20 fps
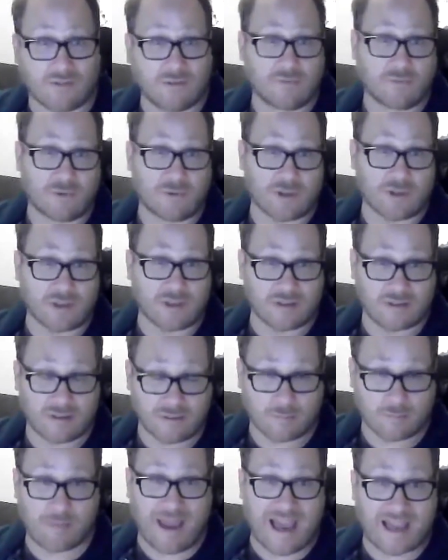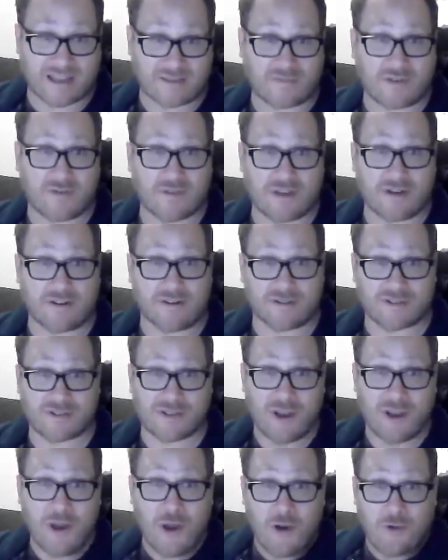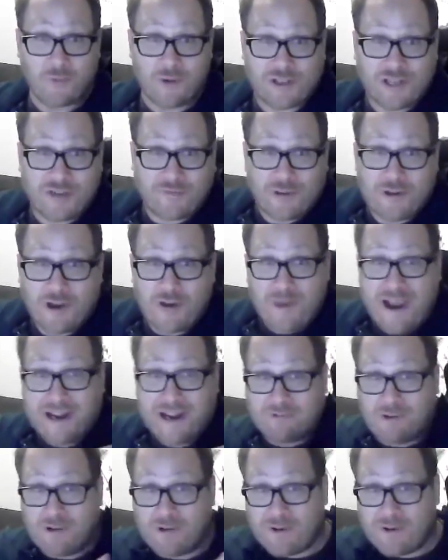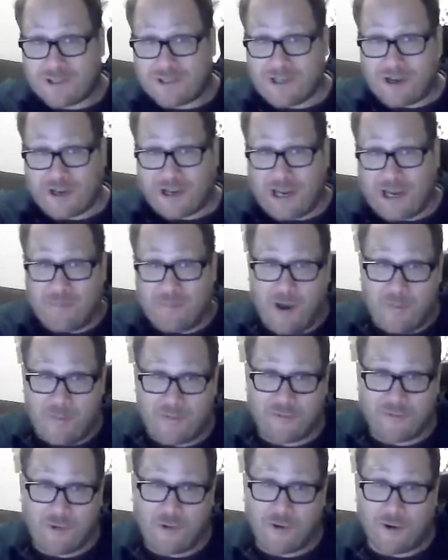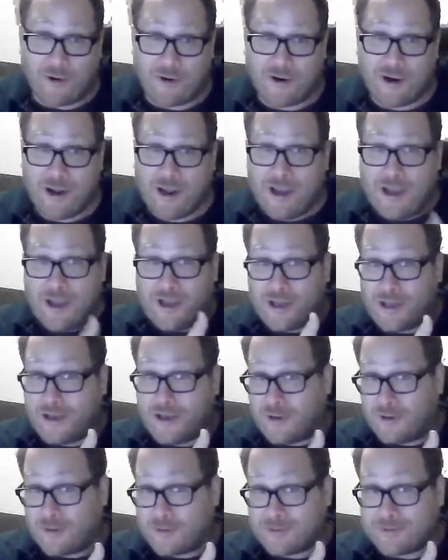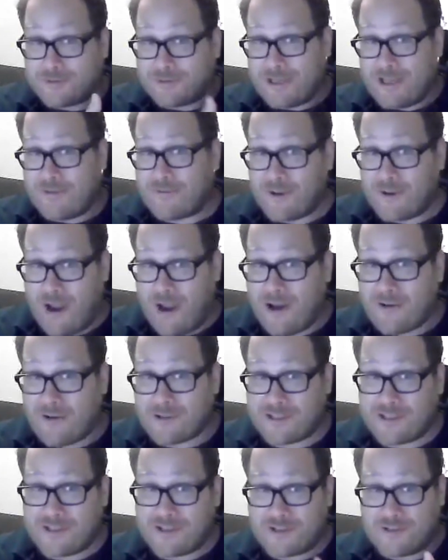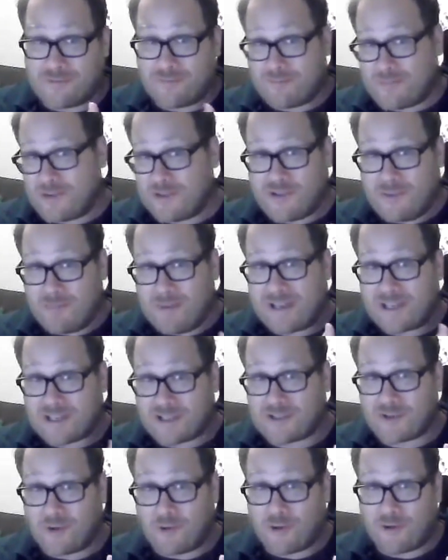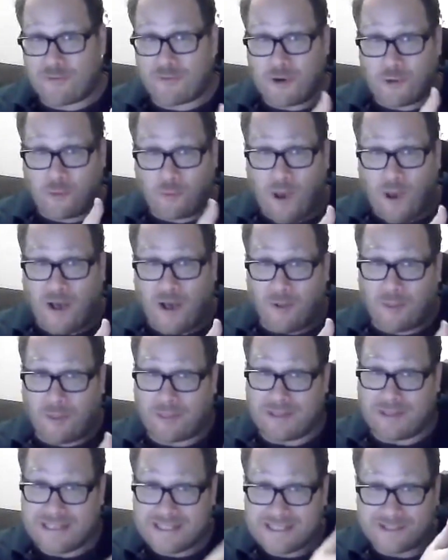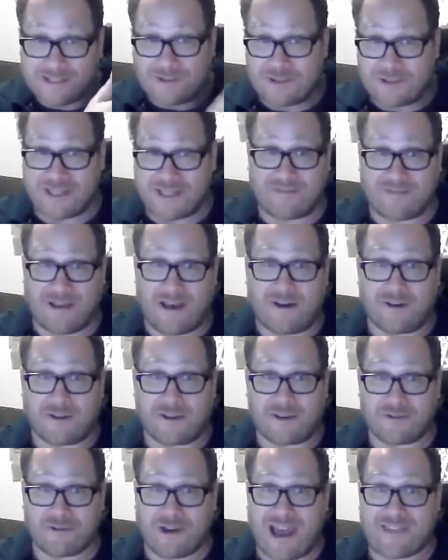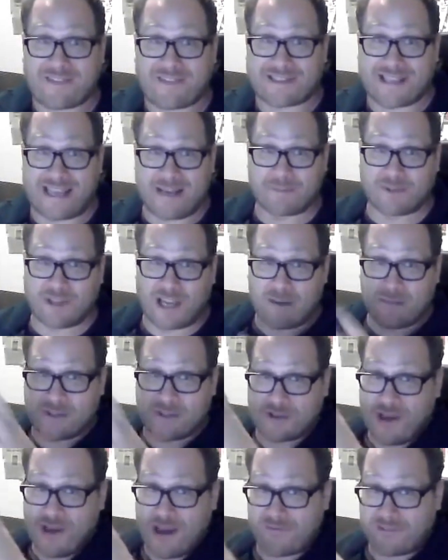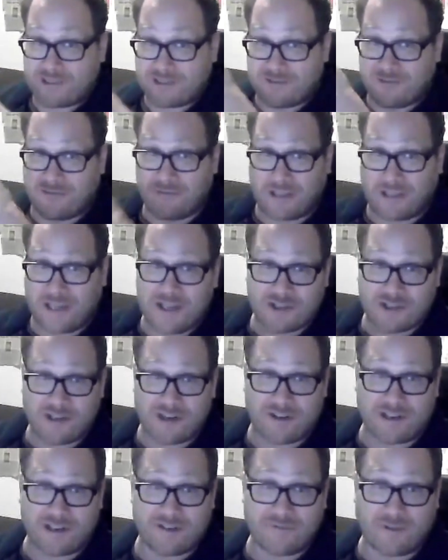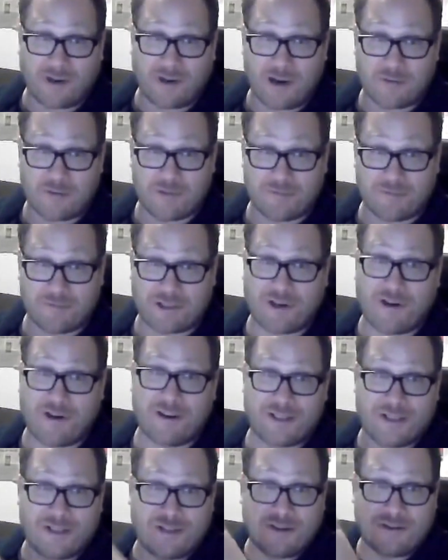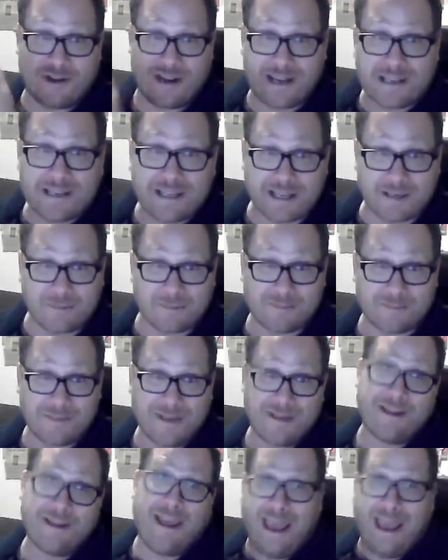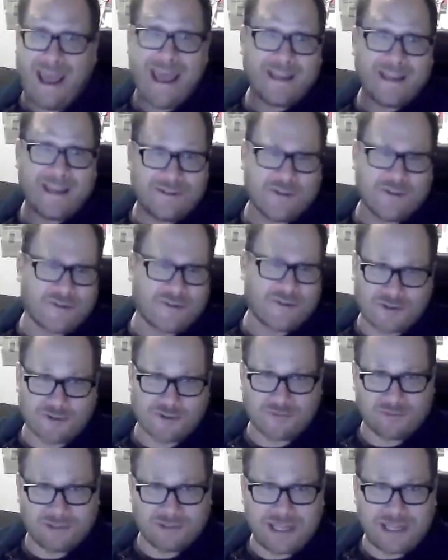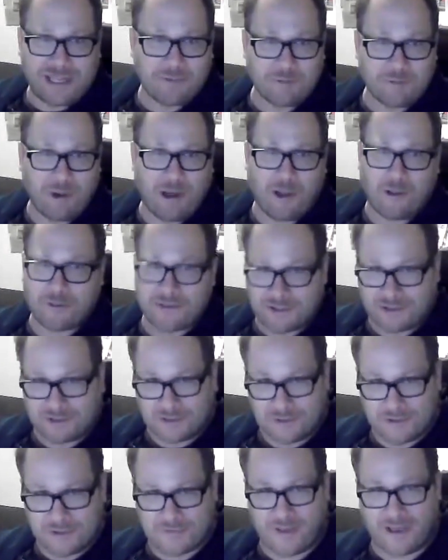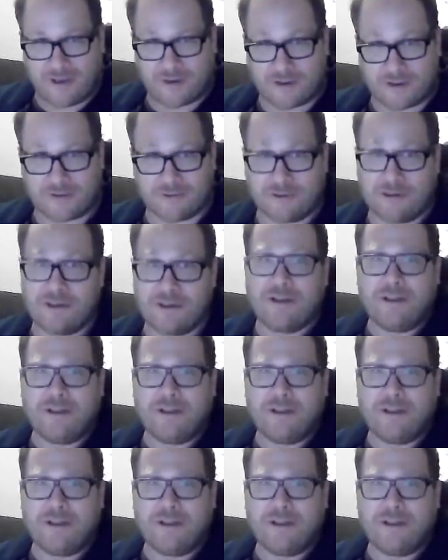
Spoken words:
over the past few years, which, if you go back to what we were talking about before, if your house is the biggest store of your wealth and it's losing value at the same time as you have an inflationary environment, which causes your income and your sort of liquid wealth to lose value,